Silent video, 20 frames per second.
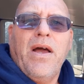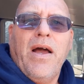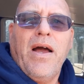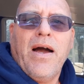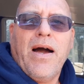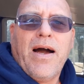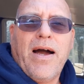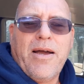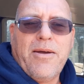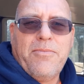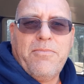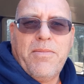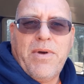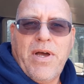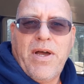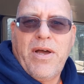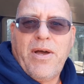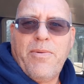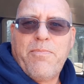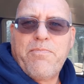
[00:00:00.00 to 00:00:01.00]
I'm
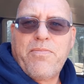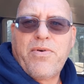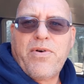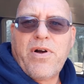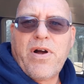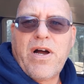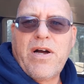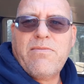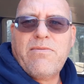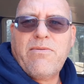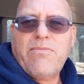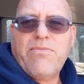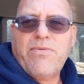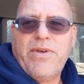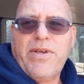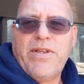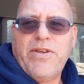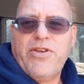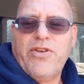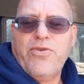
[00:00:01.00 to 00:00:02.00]

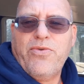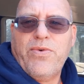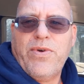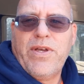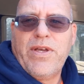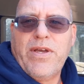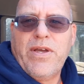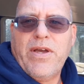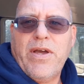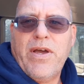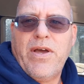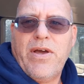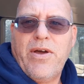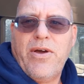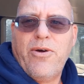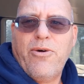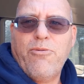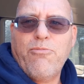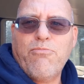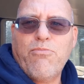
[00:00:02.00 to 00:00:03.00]
probably doing
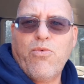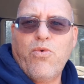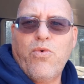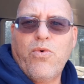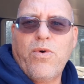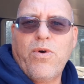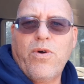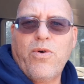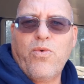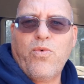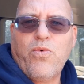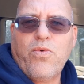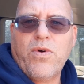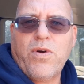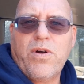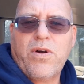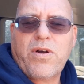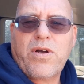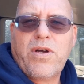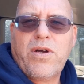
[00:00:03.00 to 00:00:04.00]
more
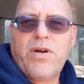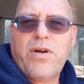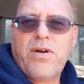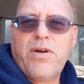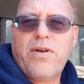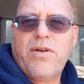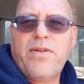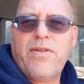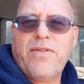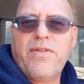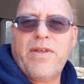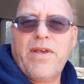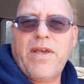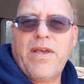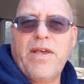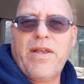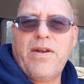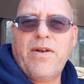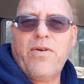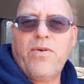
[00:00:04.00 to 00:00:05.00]
work
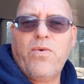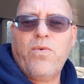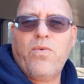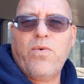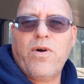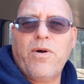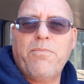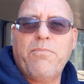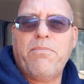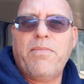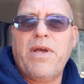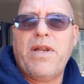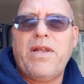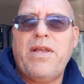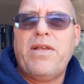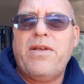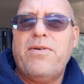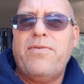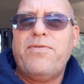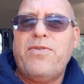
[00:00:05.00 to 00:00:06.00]
than what
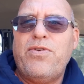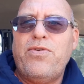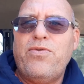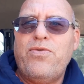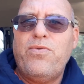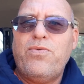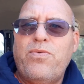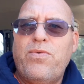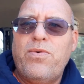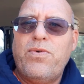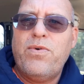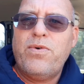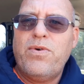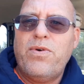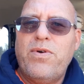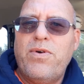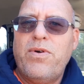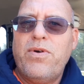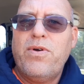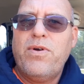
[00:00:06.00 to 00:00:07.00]
many of you
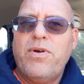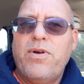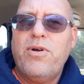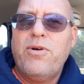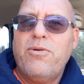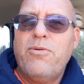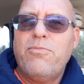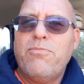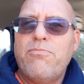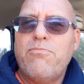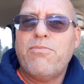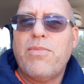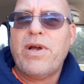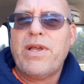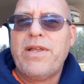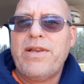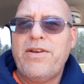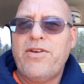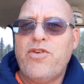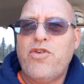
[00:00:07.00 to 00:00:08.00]

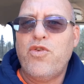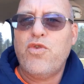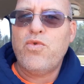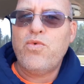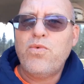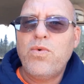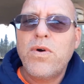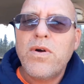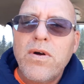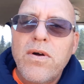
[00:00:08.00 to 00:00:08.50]
might do.